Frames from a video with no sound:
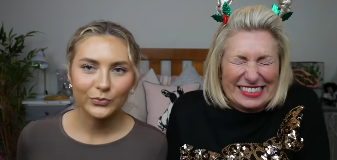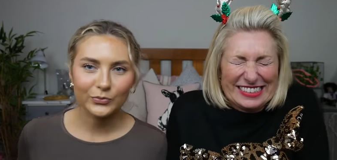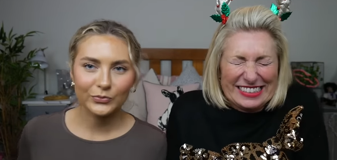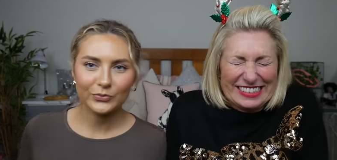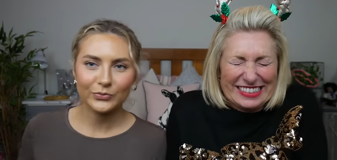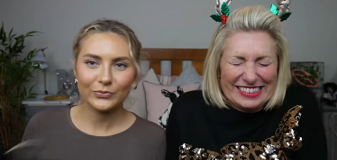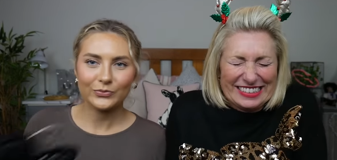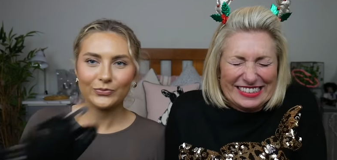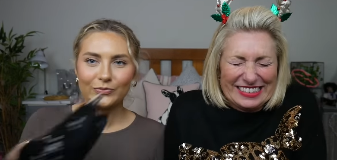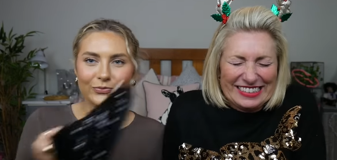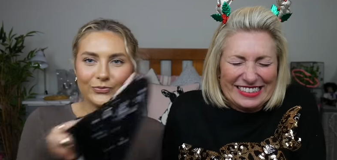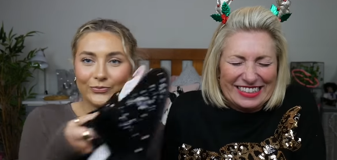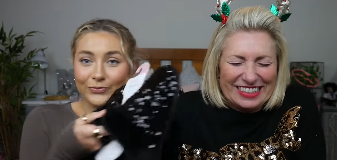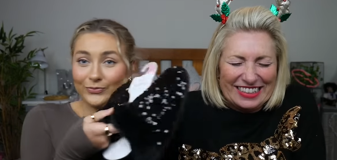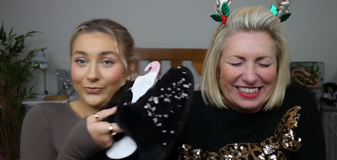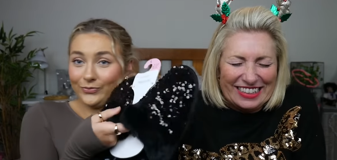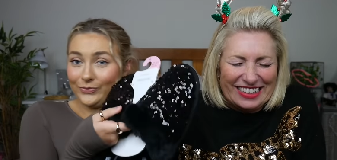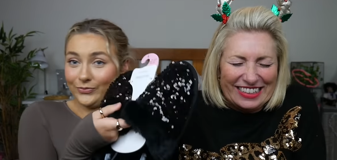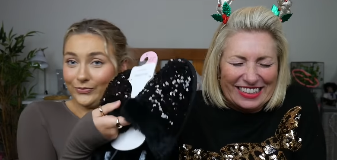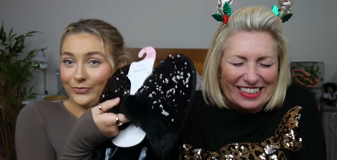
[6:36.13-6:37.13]

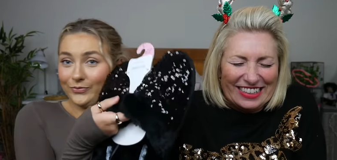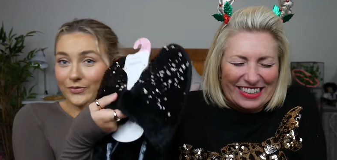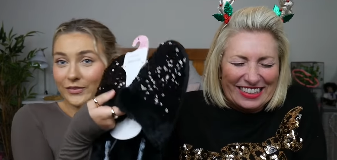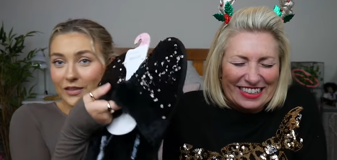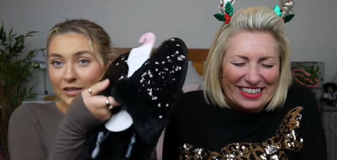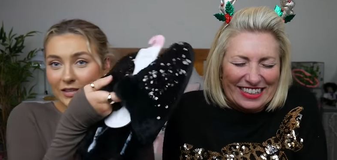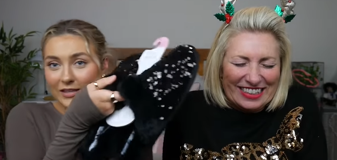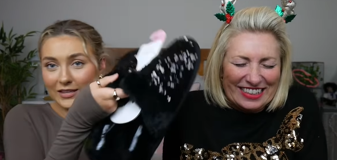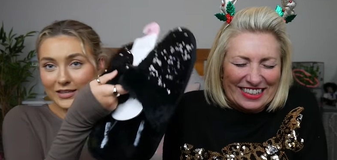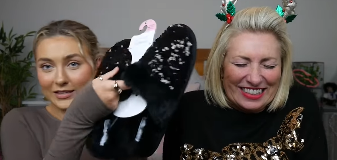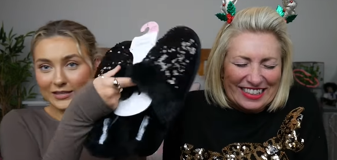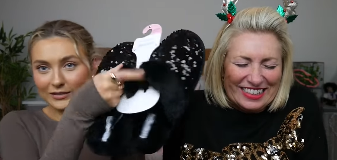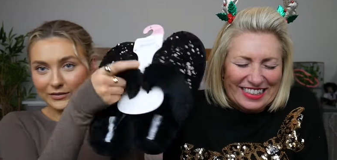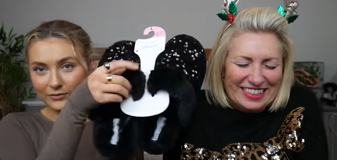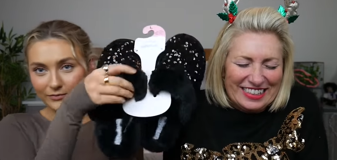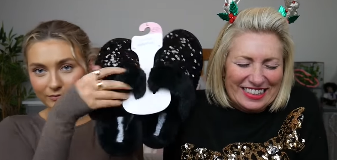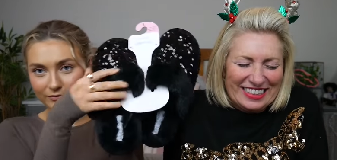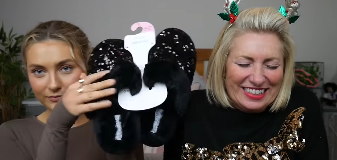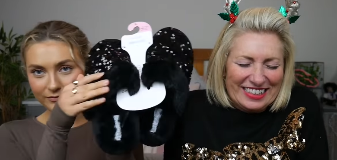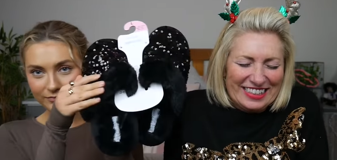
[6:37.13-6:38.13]

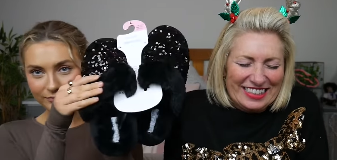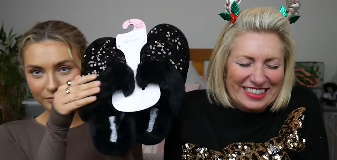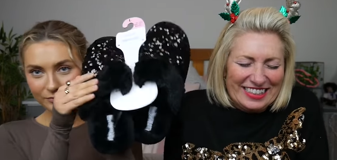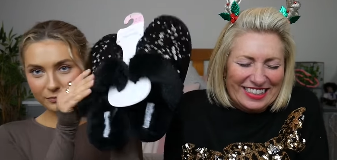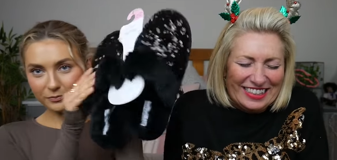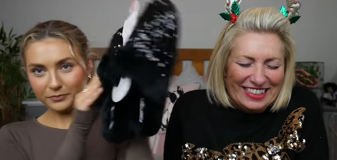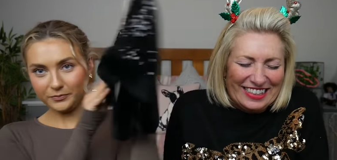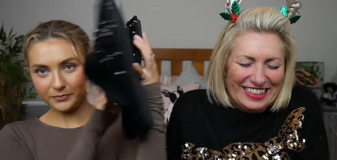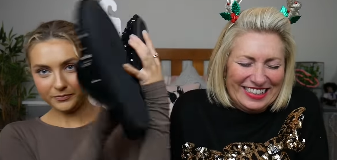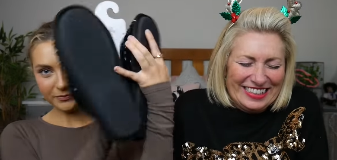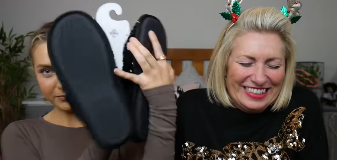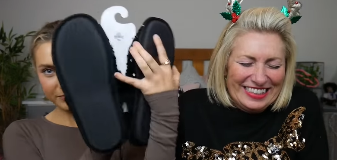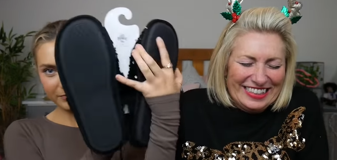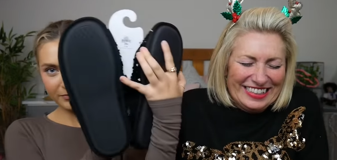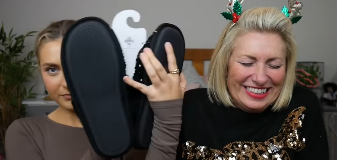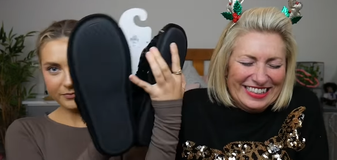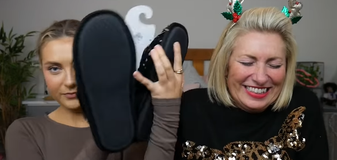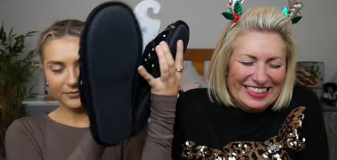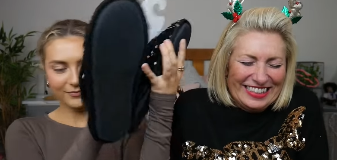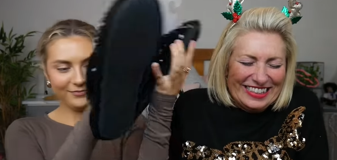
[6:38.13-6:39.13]

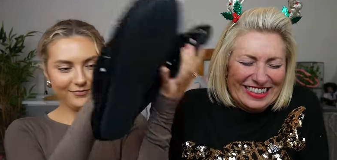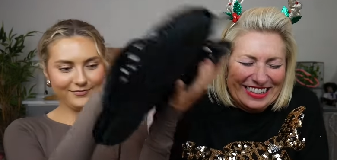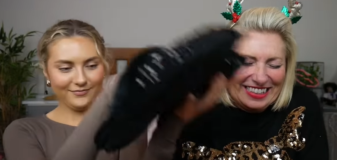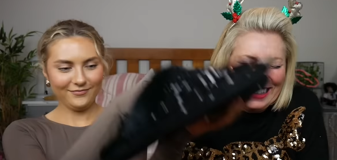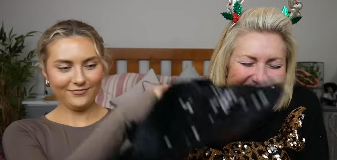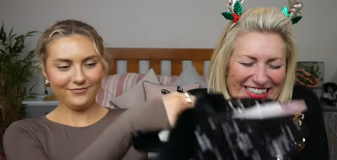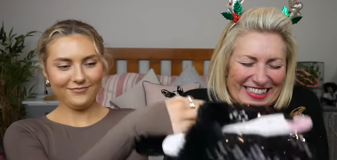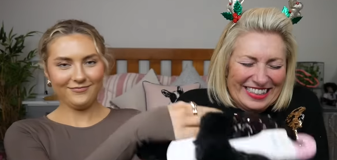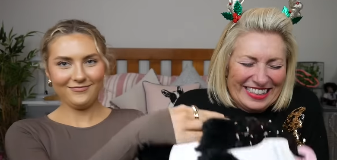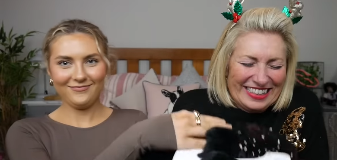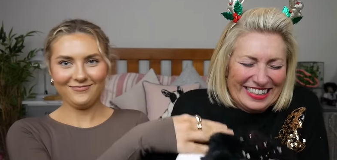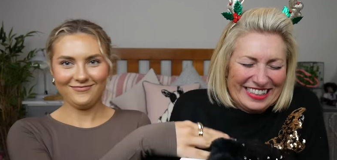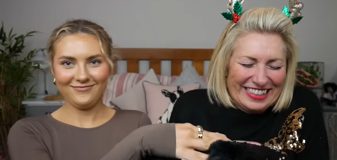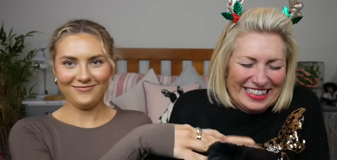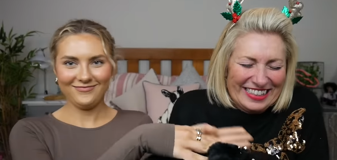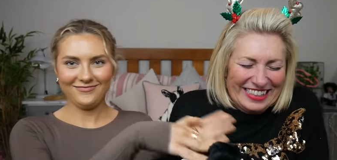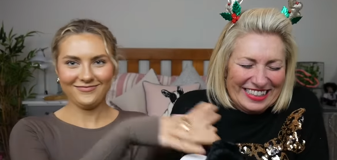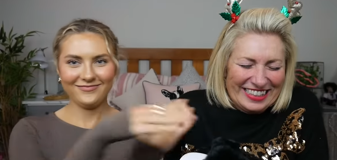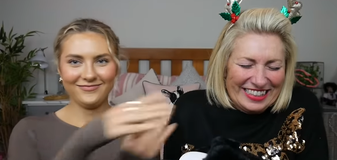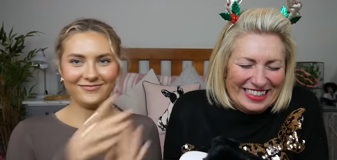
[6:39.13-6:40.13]

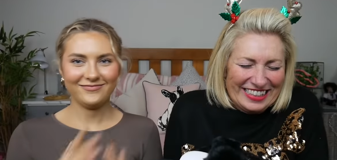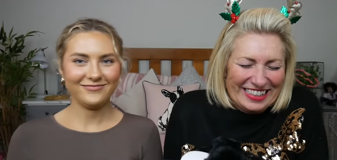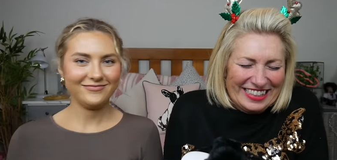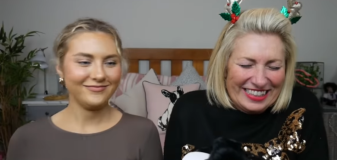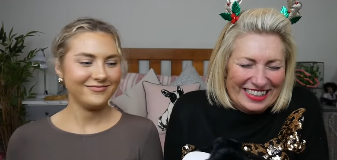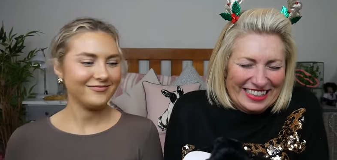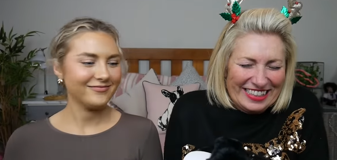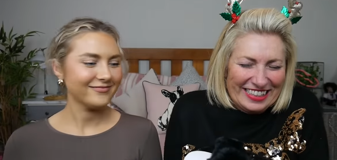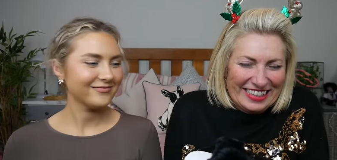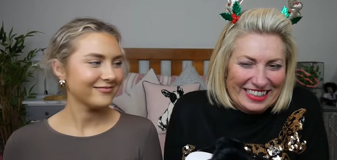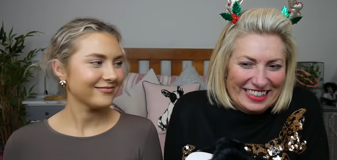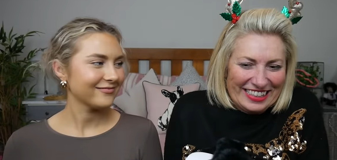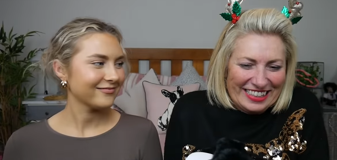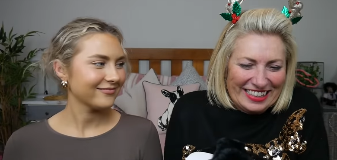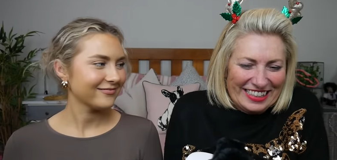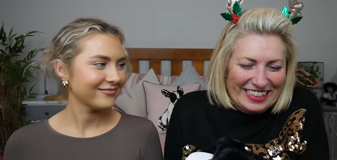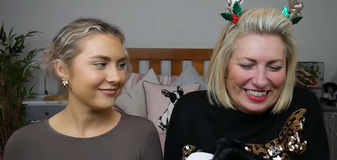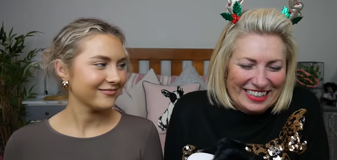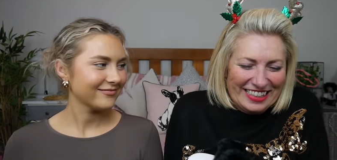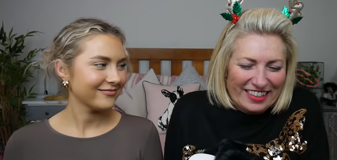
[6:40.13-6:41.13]

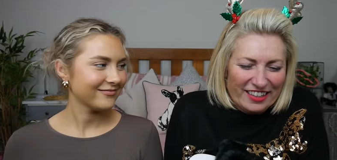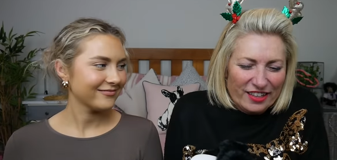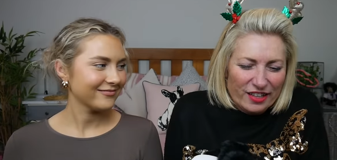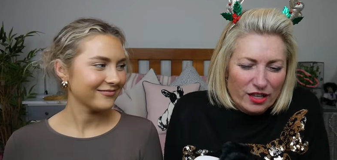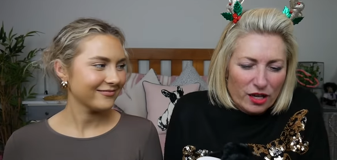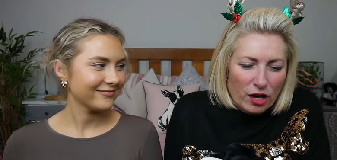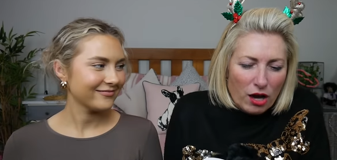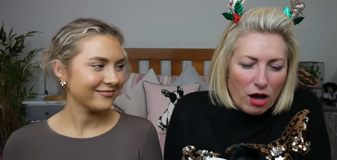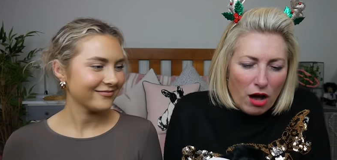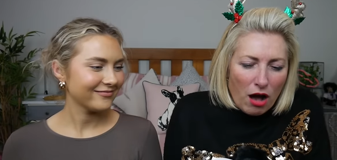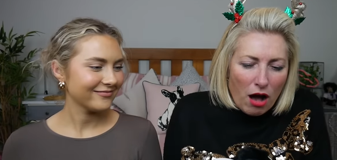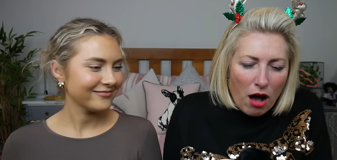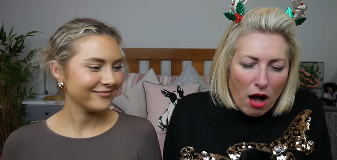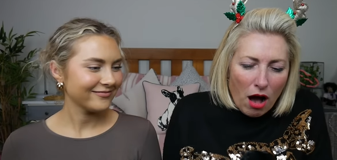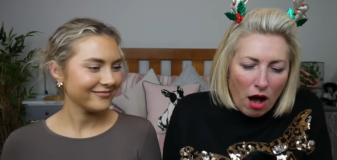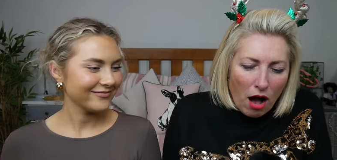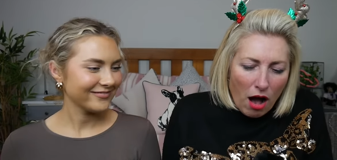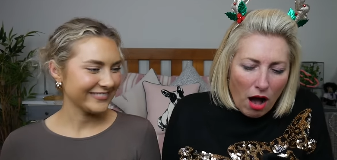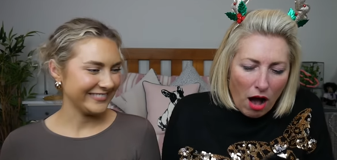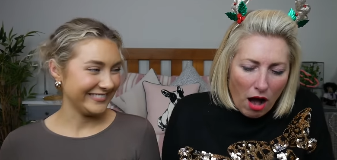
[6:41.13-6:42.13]
Nobody speaks.